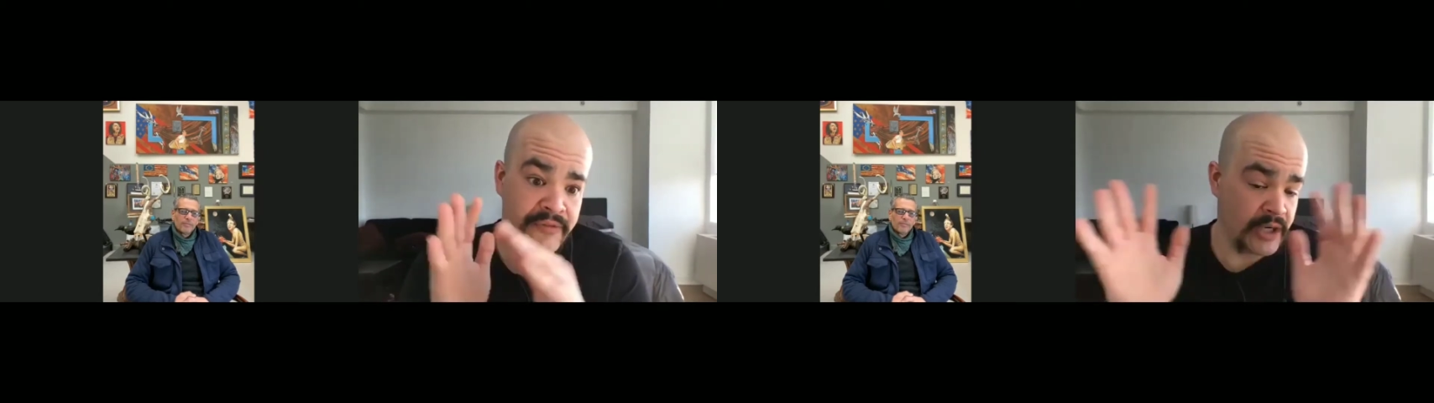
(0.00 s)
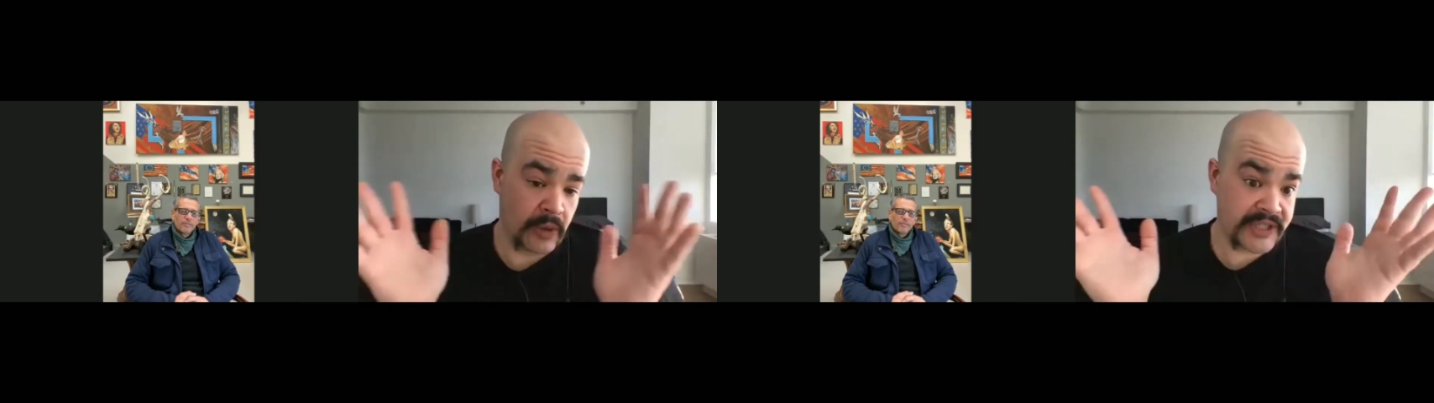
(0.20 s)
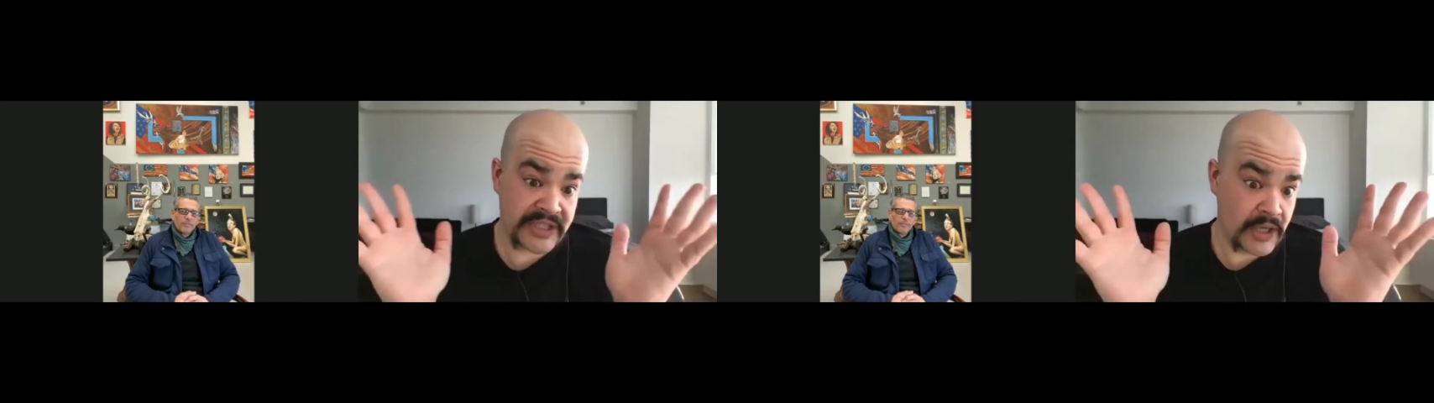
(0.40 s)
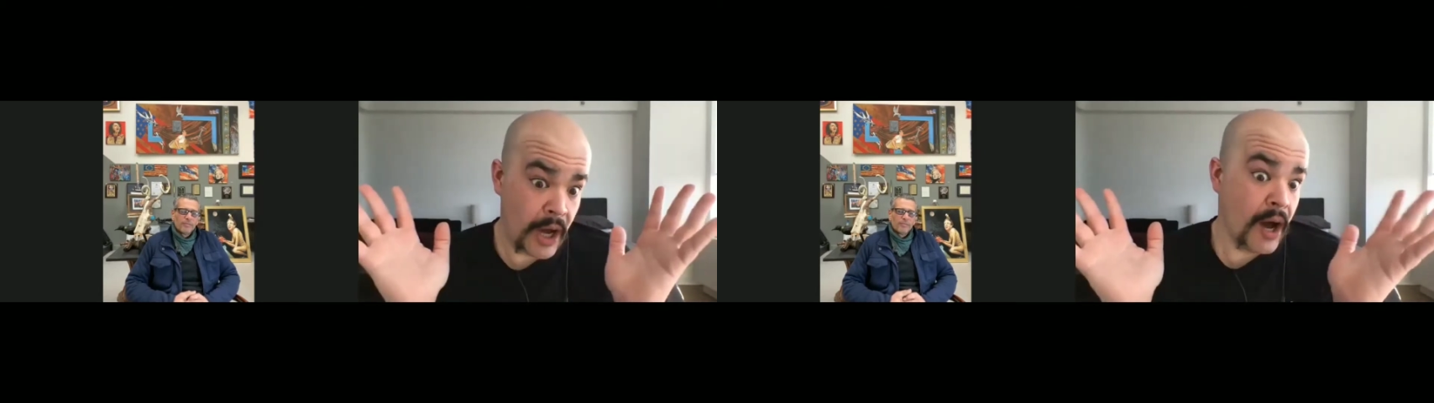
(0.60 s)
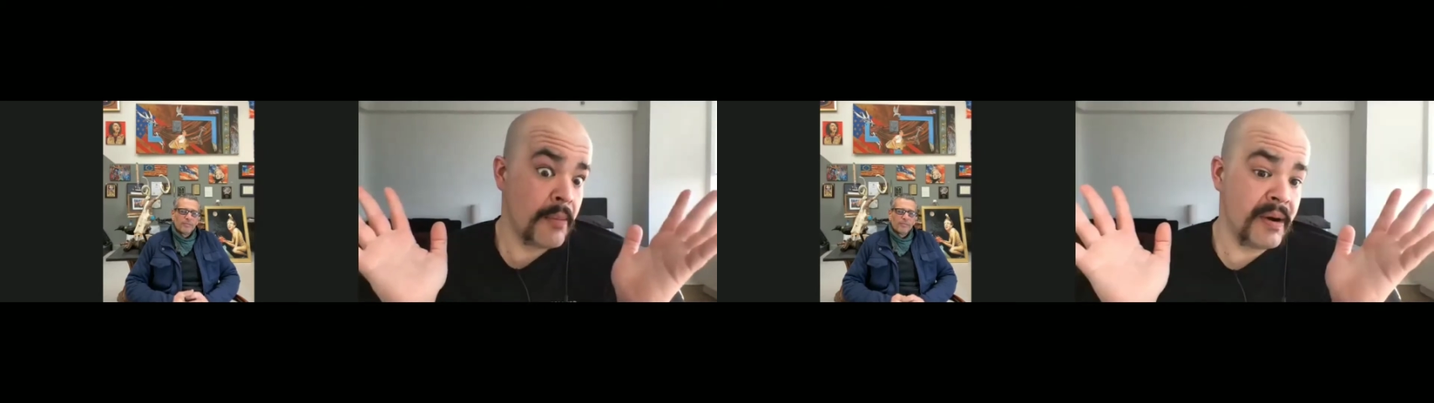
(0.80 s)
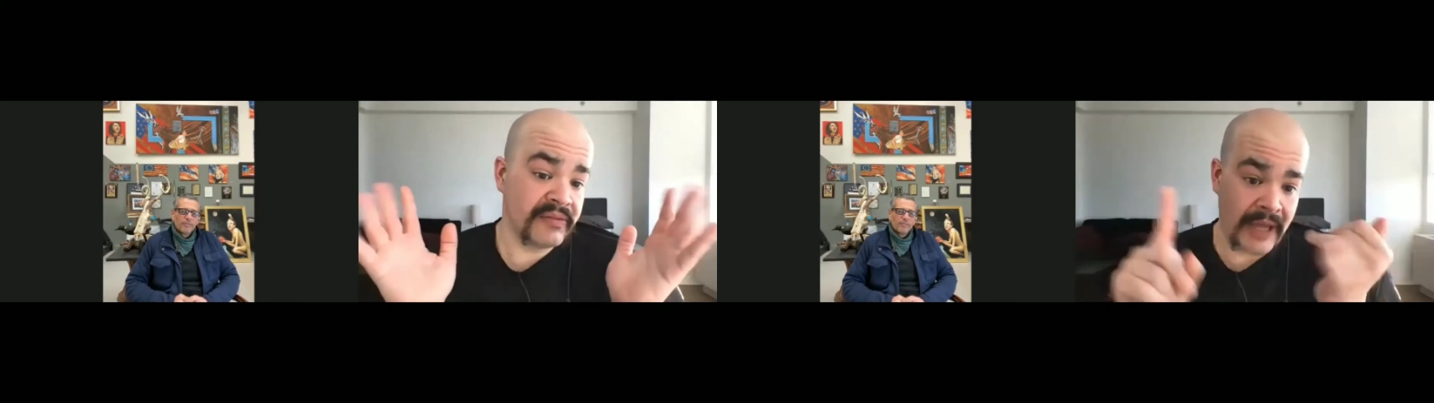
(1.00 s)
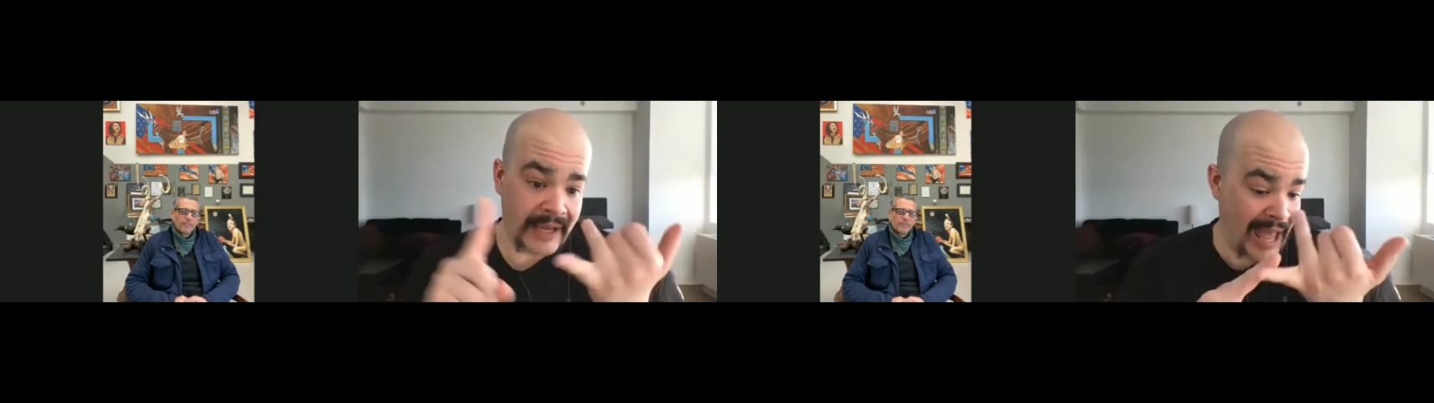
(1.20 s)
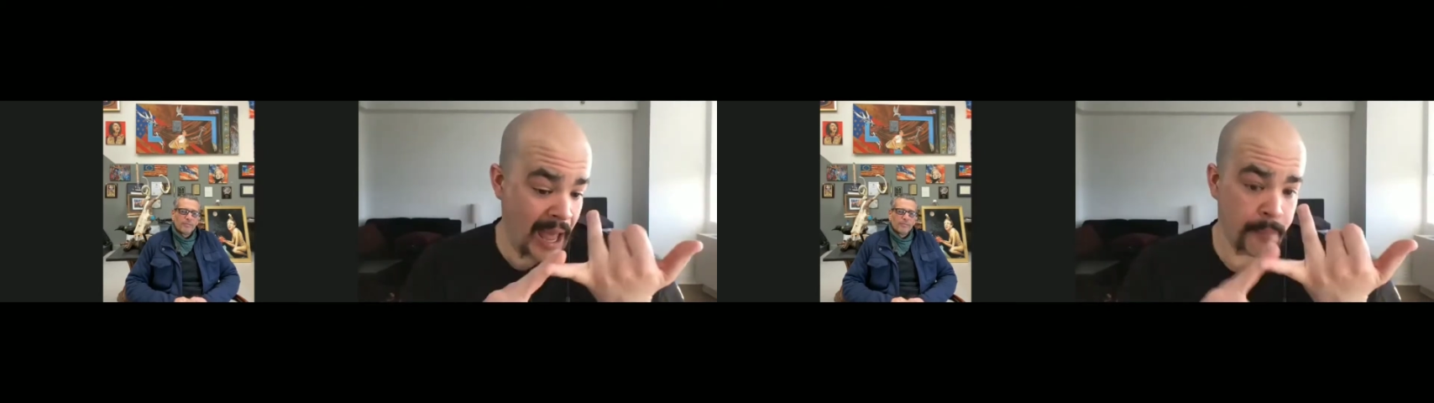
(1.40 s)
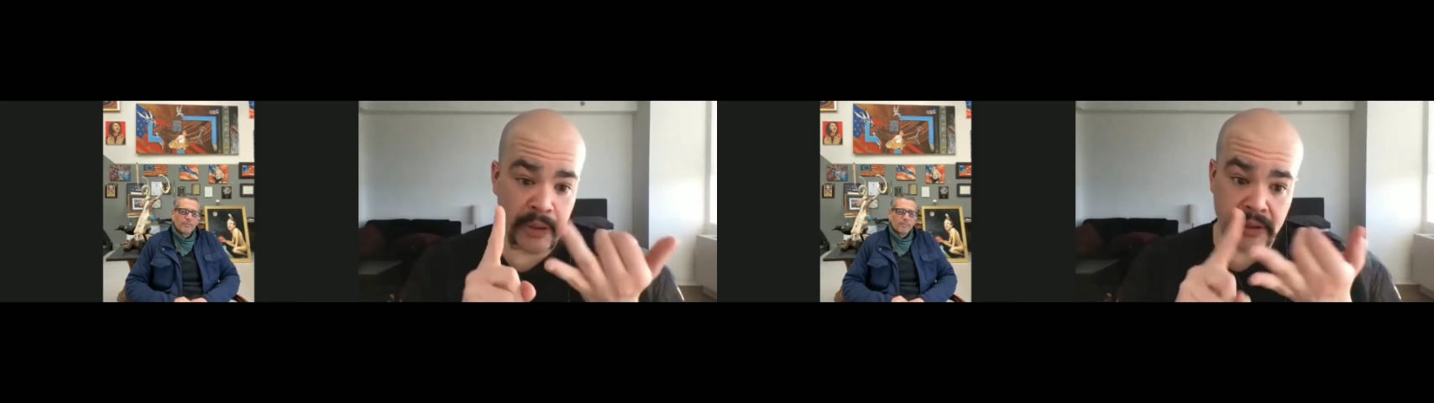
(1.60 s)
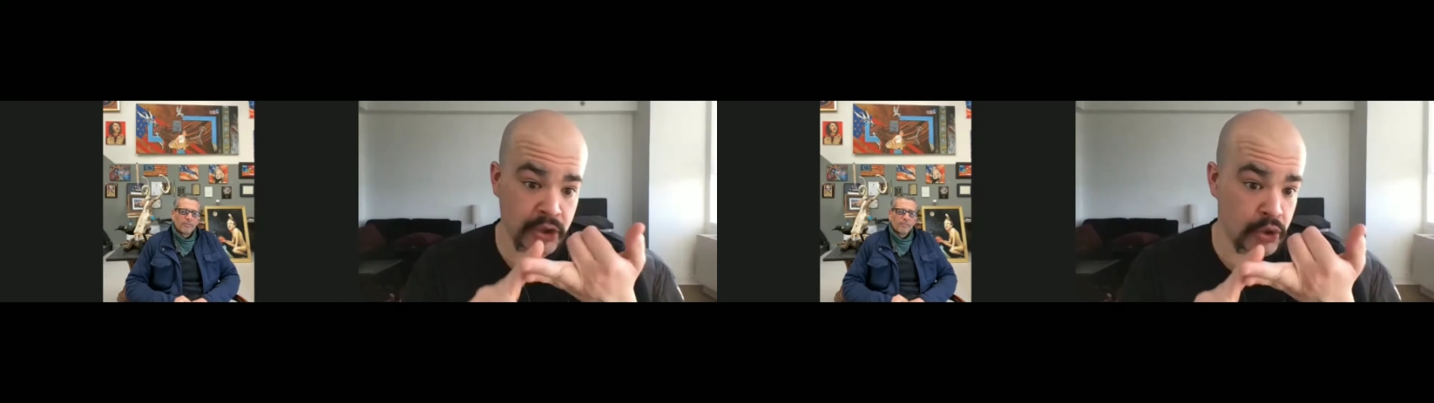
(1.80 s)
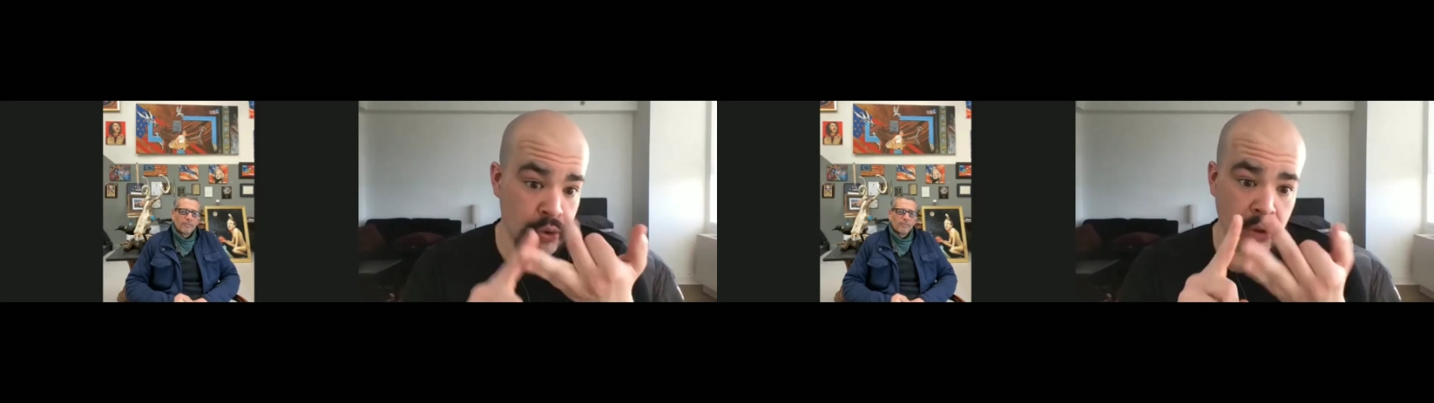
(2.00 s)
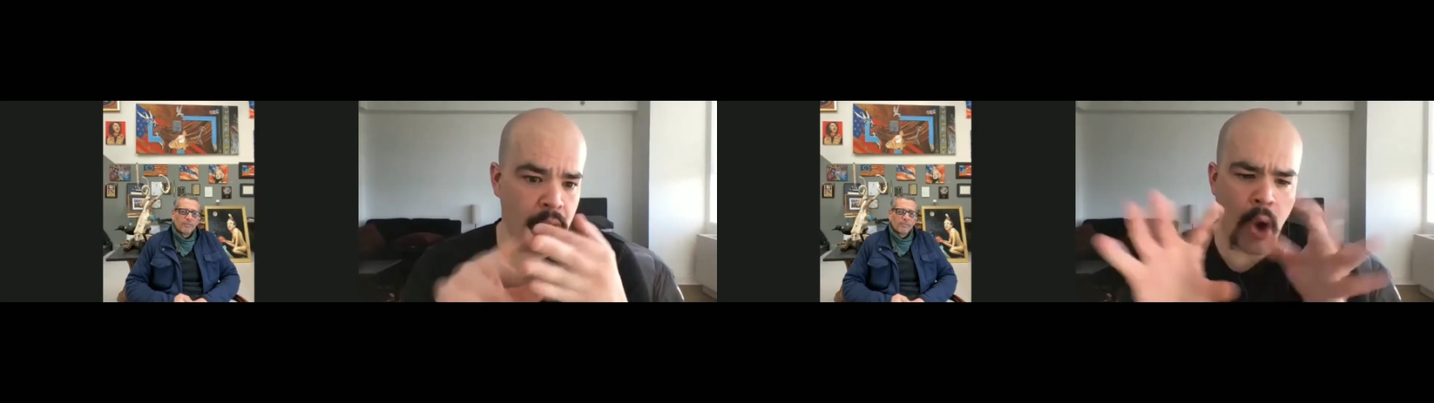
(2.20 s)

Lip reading: you know, it's the hub of like Apple and Google,